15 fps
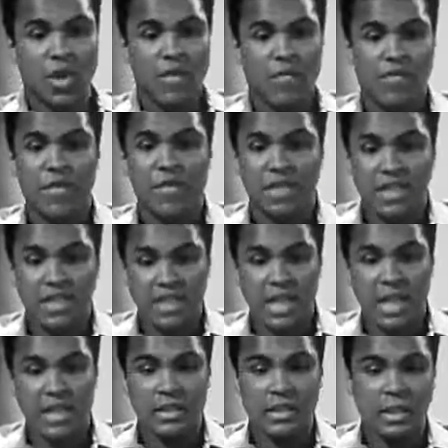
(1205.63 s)
You got 50
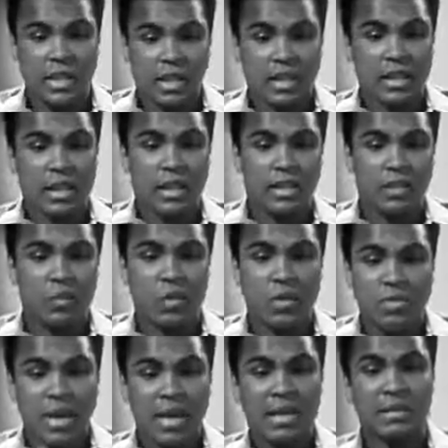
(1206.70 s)
states,
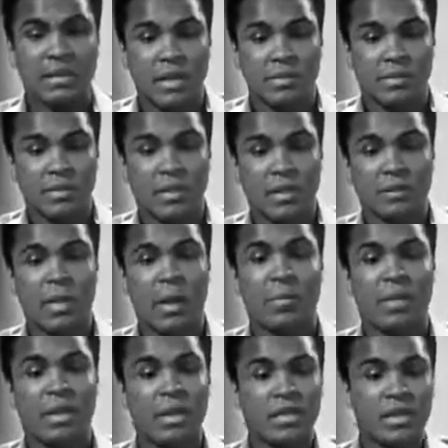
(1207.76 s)
then we make up 10% of the
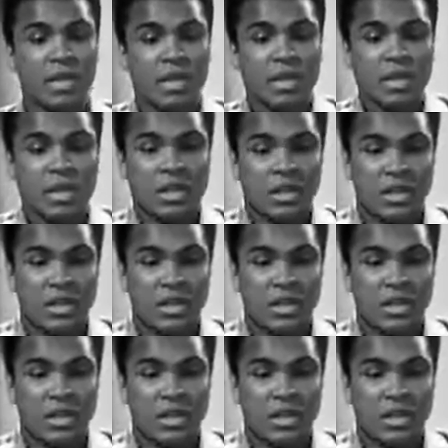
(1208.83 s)
population,